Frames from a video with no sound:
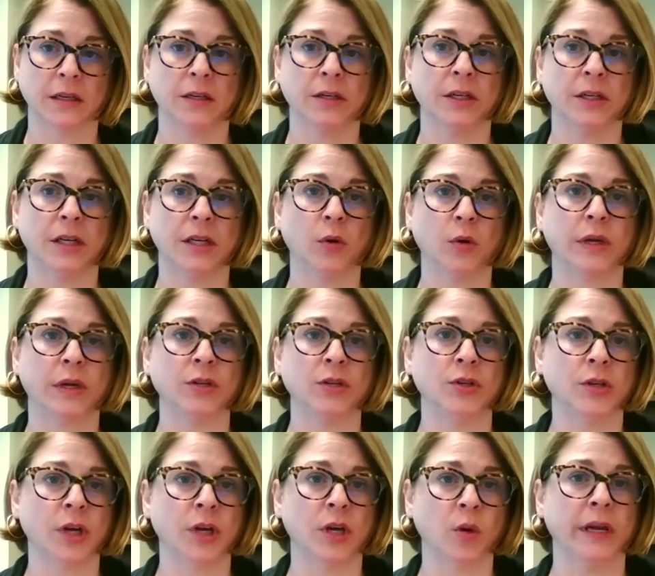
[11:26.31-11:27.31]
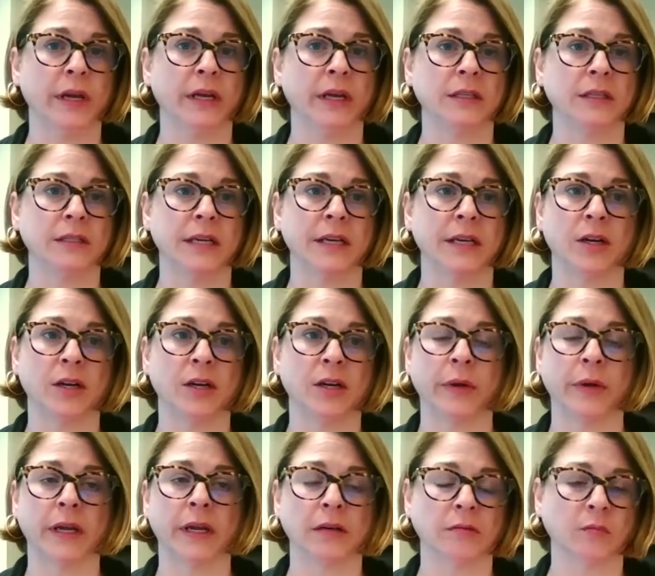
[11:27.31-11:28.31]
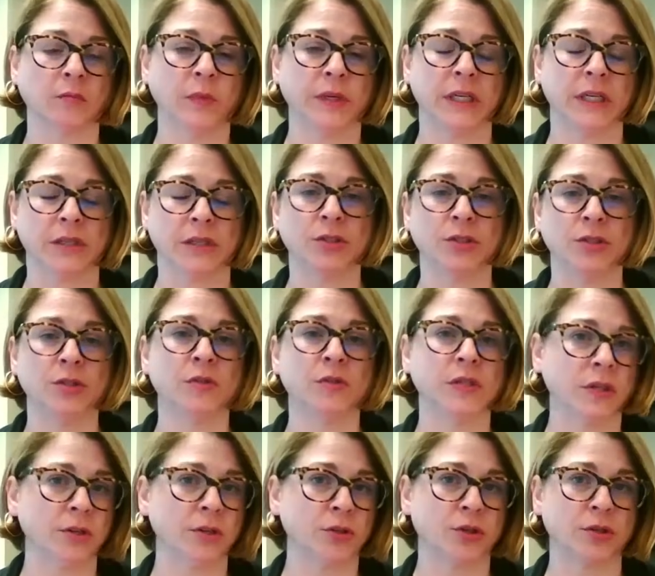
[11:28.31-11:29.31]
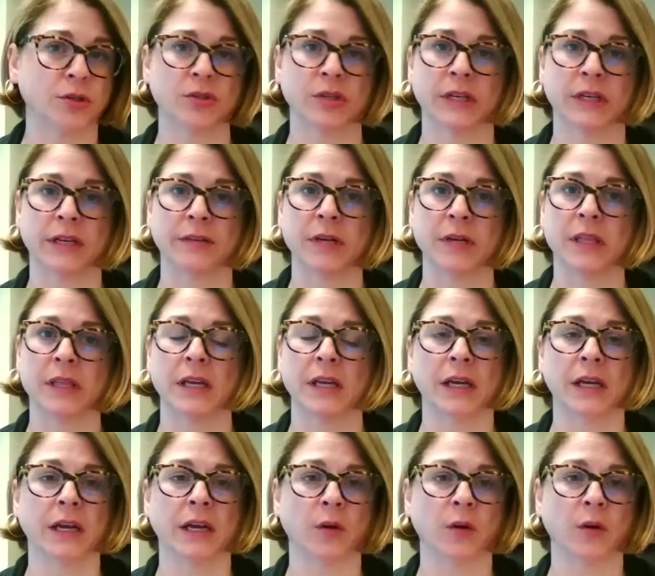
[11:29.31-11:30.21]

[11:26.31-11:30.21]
You know, can you go in and say, you know what, we need two signatures on everything.